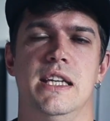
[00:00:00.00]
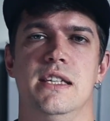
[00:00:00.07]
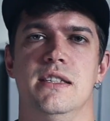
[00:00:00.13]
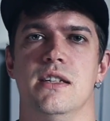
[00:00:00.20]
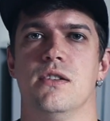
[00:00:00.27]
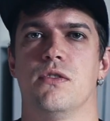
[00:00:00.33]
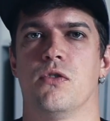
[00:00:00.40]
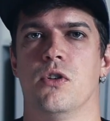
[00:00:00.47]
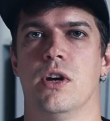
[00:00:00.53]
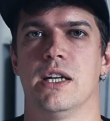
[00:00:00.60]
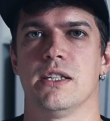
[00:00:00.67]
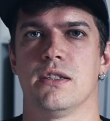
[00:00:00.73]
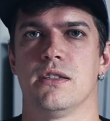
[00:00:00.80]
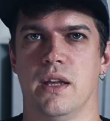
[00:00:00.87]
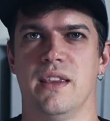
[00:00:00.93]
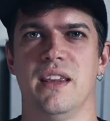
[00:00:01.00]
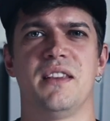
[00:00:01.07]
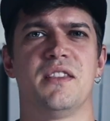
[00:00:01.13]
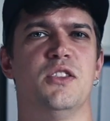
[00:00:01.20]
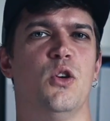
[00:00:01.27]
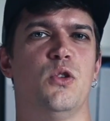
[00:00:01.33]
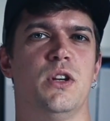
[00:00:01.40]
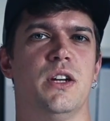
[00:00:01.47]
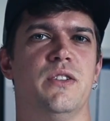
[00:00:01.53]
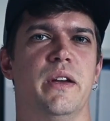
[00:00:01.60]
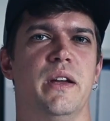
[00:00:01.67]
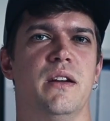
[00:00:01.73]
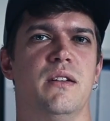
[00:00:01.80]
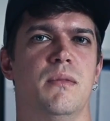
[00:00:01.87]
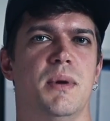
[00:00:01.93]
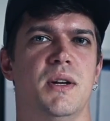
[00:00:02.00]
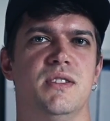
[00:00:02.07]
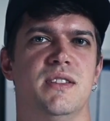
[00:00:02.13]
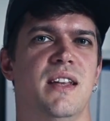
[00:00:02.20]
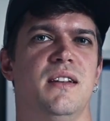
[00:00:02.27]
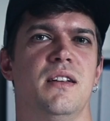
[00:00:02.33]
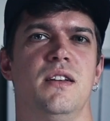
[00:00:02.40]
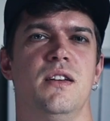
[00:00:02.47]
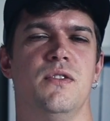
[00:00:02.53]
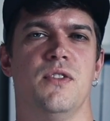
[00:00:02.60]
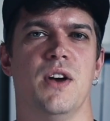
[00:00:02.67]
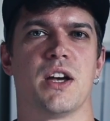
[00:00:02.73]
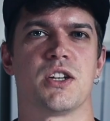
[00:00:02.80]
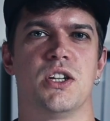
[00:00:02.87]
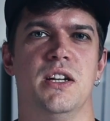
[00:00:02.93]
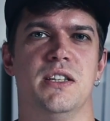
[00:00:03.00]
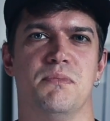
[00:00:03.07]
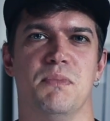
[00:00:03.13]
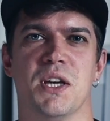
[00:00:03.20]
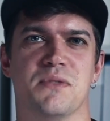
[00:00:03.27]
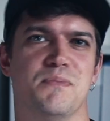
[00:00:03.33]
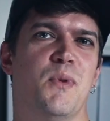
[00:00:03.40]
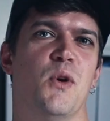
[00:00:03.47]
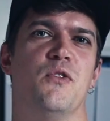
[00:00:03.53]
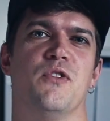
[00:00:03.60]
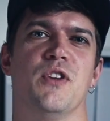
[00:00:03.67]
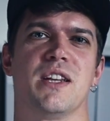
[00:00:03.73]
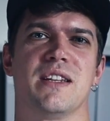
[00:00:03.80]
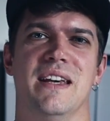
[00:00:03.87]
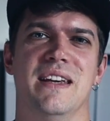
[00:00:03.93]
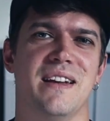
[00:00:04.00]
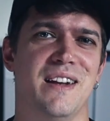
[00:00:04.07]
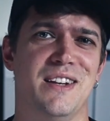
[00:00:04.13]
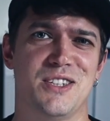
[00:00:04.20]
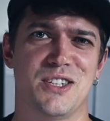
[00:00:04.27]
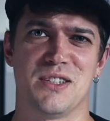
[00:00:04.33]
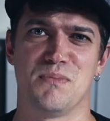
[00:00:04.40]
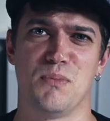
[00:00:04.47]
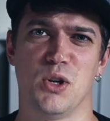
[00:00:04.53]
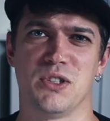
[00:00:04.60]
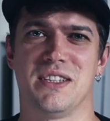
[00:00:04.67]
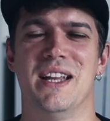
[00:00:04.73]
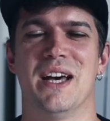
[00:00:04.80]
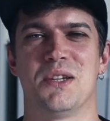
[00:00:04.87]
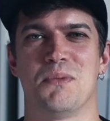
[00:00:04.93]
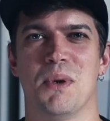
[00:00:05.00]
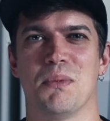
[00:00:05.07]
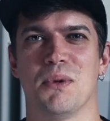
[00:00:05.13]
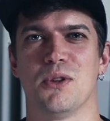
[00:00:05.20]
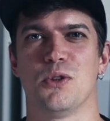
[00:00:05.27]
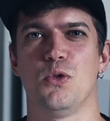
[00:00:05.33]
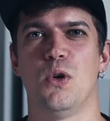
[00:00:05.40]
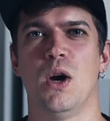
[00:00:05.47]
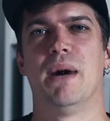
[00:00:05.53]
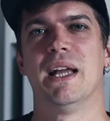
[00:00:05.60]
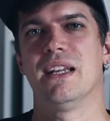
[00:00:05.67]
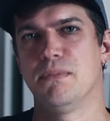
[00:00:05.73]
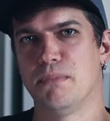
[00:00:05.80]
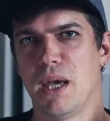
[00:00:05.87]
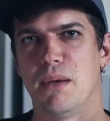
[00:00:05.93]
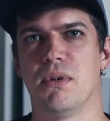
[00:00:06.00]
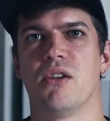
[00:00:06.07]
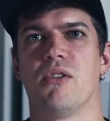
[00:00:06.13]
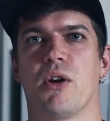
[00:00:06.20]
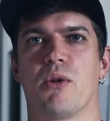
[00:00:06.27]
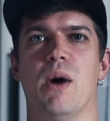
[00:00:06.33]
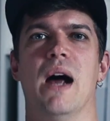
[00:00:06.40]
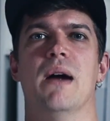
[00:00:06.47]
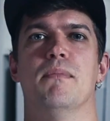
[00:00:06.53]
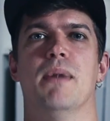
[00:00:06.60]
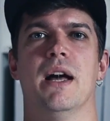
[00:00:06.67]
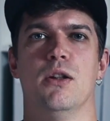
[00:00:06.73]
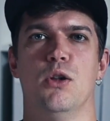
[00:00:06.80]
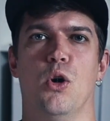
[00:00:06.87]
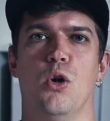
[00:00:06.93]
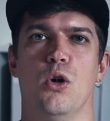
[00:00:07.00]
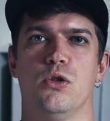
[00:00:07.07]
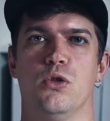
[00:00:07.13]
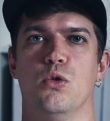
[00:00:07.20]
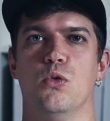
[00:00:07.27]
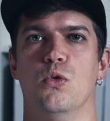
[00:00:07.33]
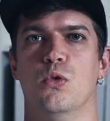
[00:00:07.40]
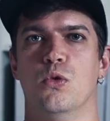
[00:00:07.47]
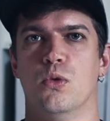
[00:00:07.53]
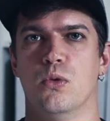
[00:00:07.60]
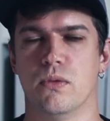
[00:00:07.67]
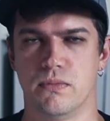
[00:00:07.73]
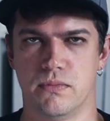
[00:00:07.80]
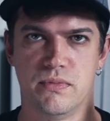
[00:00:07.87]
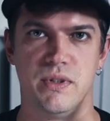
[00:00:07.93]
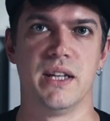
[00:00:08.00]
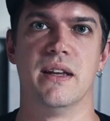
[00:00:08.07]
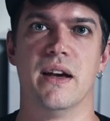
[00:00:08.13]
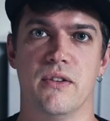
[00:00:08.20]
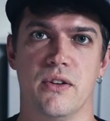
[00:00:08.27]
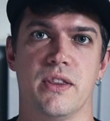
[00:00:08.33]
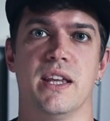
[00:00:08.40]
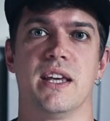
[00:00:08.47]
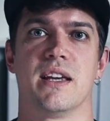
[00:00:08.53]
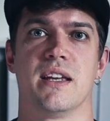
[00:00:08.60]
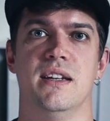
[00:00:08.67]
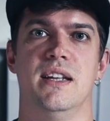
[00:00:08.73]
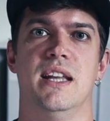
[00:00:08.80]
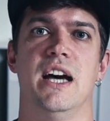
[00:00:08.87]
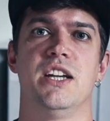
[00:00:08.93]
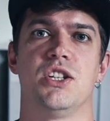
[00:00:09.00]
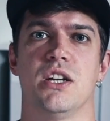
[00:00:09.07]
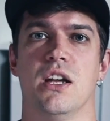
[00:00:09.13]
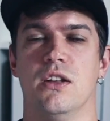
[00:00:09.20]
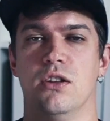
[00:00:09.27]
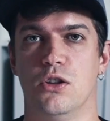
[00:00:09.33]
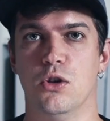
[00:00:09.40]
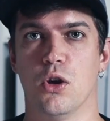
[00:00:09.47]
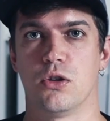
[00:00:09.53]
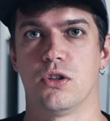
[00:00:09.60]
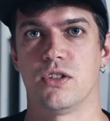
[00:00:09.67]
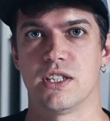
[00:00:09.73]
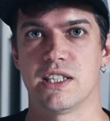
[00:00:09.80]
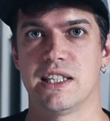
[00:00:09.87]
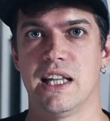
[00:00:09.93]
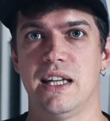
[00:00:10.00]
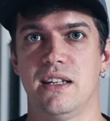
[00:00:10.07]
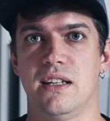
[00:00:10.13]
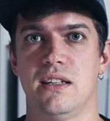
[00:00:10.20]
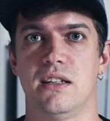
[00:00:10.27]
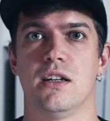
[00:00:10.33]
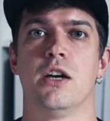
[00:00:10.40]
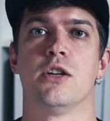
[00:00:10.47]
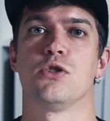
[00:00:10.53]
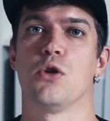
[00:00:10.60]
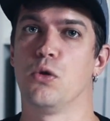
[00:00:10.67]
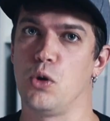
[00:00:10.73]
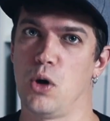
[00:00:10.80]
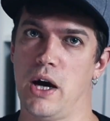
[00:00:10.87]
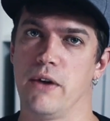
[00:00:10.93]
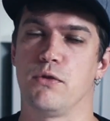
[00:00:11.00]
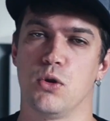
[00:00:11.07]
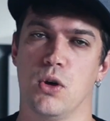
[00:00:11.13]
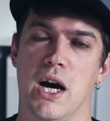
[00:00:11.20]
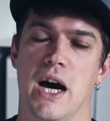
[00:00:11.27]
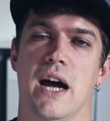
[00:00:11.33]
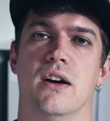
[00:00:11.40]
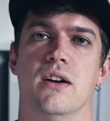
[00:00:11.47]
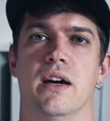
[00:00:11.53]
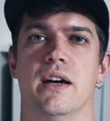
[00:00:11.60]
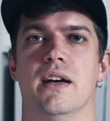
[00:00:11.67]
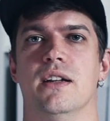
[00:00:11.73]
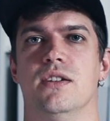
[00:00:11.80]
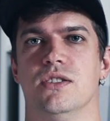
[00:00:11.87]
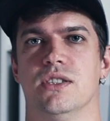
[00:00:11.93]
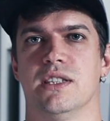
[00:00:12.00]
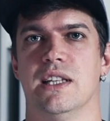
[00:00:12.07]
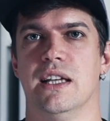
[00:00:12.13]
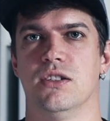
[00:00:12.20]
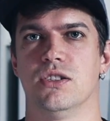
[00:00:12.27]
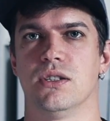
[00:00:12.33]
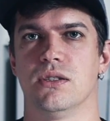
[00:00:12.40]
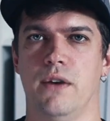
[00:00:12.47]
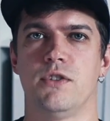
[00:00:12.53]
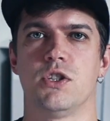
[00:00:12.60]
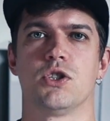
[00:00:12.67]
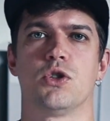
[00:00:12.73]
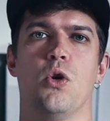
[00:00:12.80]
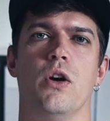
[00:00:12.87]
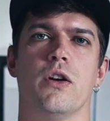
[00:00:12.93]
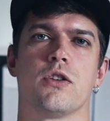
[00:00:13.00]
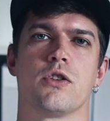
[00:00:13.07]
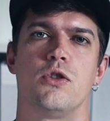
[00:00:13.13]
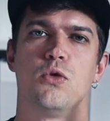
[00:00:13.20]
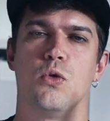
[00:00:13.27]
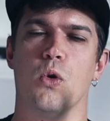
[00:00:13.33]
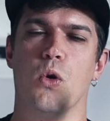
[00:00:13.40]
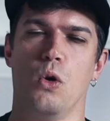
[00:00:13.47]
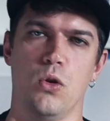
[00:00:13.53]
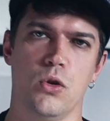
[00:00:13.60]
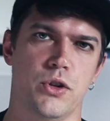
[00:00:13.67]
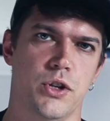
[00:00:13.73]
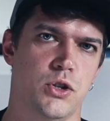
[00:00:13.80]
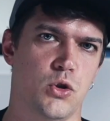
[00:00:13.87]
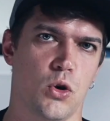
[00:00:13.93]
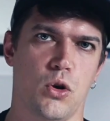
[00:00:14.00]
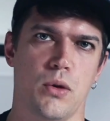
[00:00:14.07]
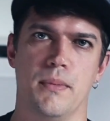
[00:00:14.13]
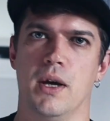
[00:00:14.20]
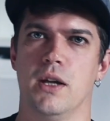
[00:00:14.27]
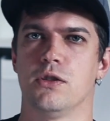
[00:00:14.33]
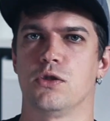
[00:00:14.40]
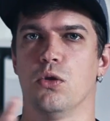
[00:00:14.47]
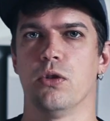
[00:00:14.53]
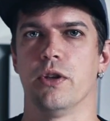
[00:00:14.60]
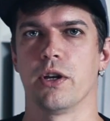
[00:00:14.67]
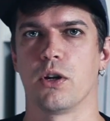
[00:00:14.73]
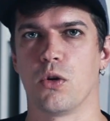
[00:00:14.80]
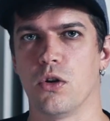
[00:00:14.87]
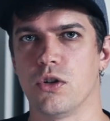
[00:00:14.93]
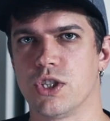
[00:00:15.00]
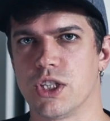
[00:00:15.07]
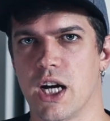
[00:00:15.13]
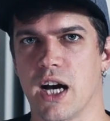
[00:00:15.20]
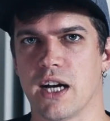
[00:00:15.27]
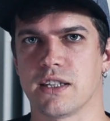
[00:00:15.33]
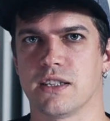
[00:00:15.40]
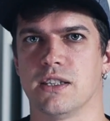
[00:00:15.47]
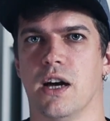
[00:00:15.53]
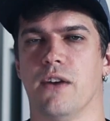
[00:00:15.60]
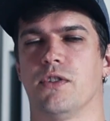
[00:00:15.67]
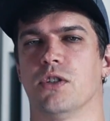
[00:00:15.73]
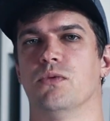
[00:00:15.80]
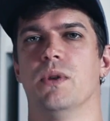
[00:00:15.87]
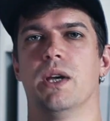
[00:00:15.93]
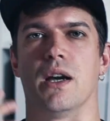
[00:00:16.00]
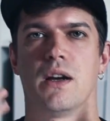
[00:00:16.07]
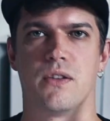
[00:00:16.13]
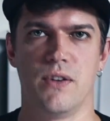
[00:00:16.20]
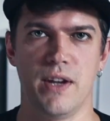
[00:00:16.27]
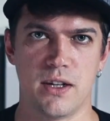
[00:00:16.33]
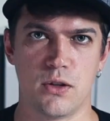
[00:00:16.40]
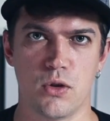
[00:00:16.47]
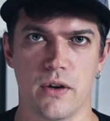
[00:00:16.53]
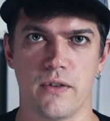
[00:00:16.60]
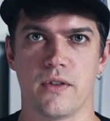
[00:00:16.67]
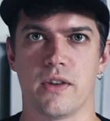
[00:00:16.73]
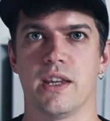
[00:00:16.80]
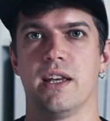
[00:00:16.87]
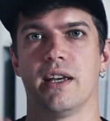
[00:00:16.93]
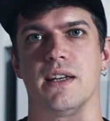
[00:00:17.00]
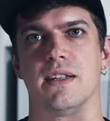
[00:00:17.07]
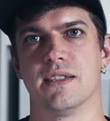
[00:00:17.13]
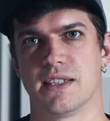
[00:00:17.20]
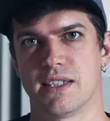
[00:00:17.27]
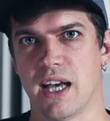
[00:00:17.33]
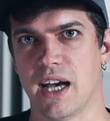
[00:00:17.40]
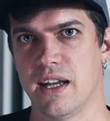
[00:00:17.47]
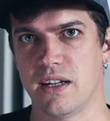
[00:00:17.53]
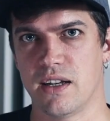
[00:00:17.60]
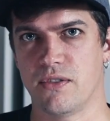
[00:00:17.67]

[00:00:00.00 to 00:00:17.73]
easier for us. I think notary representative actually speaks perfect English, as most Dutch people do, but it may be required by law to read everything in Dutch and not translate it, so you have to hire a translator. After going through all the documents, all the contracts, after we agreed to everything and signed